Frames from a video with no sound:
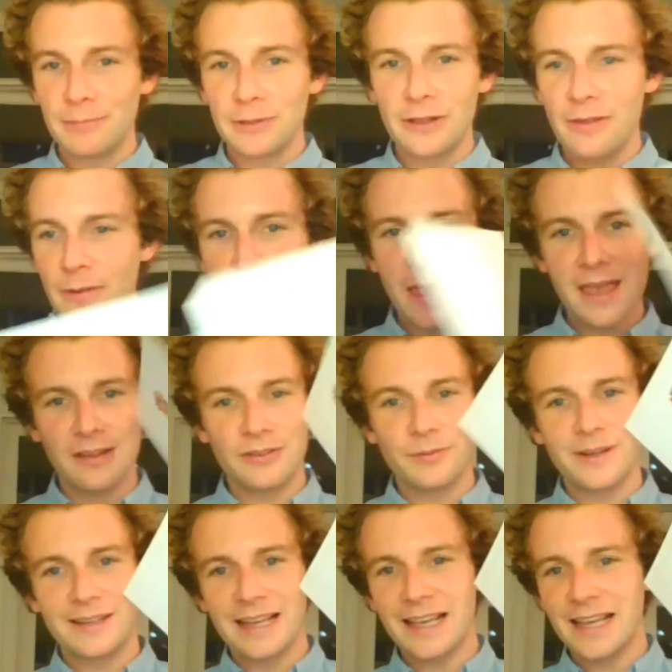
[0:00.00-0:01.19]
of the bits which
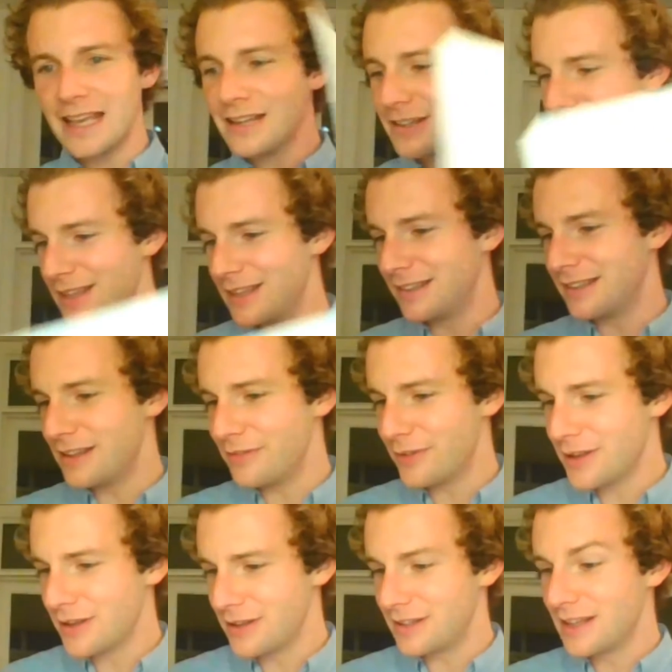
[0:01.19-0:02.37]
link into the
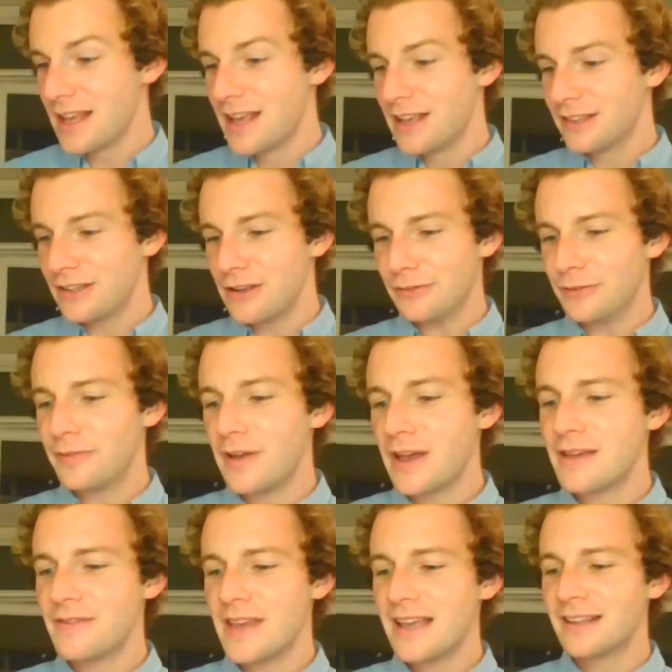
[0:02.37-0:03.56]
certificate. So it's for 5
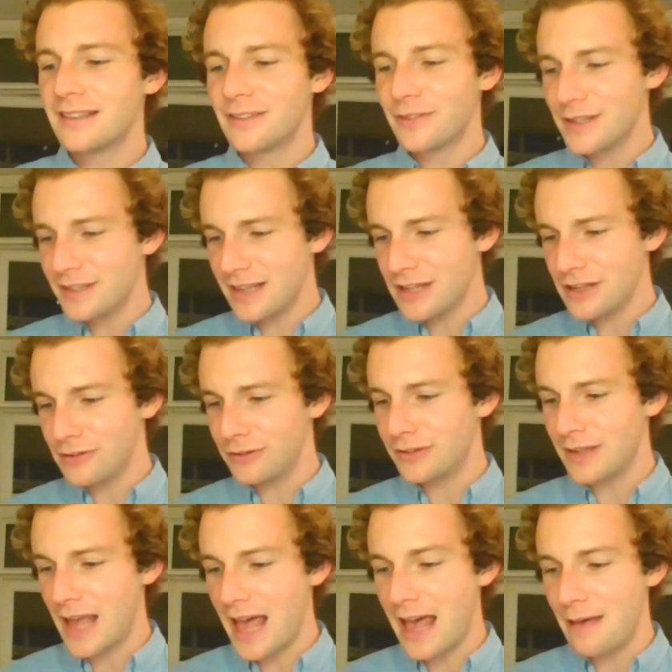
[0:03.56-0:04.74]
years of continuous
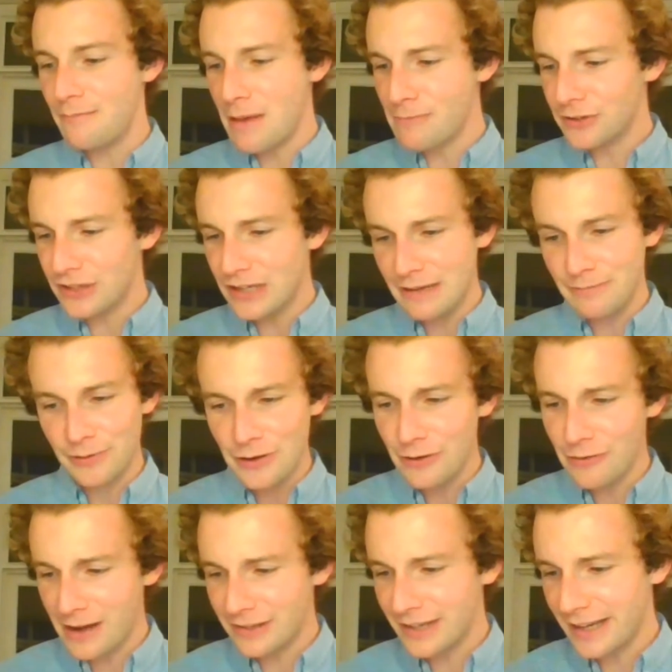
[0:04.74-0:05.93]
membership.
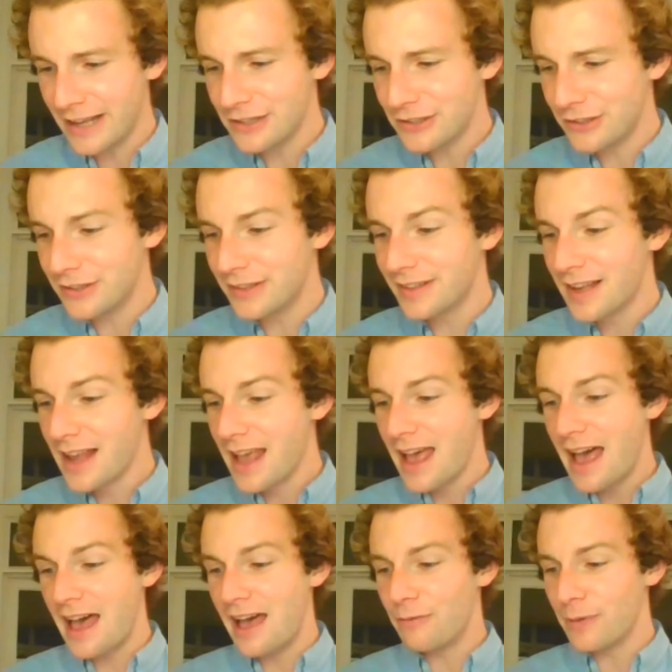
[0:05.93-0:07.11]
Congratulations.
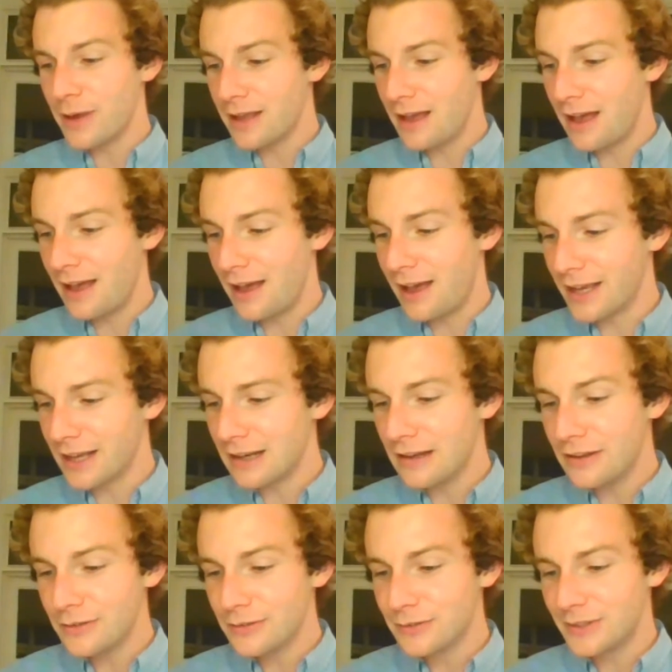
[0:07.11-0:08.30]
I
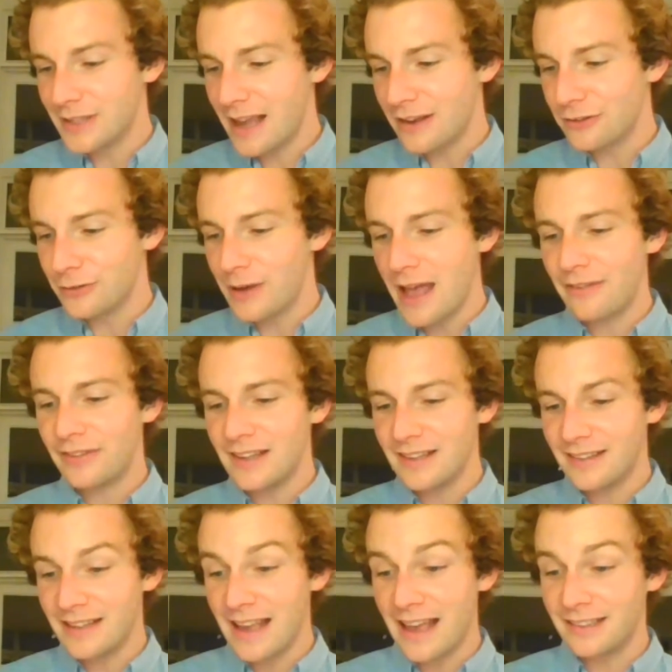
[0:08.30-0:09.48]
enclose the actual
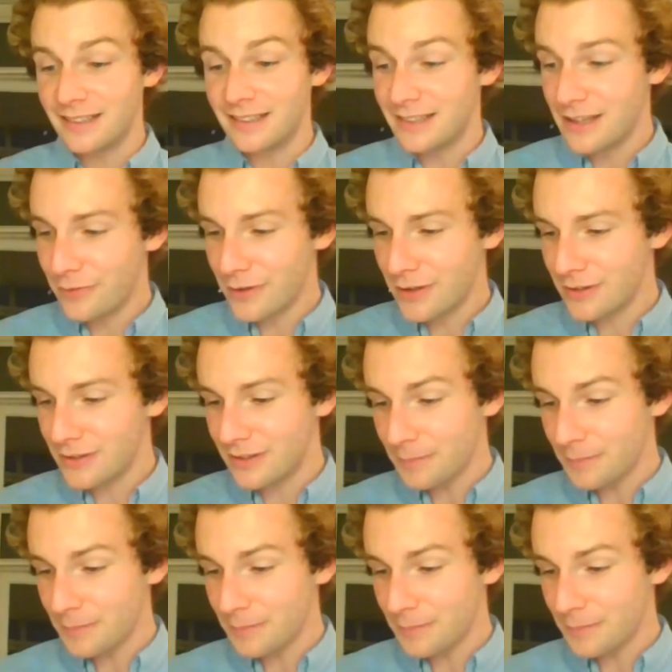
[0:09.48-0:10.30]
FCCA certificate.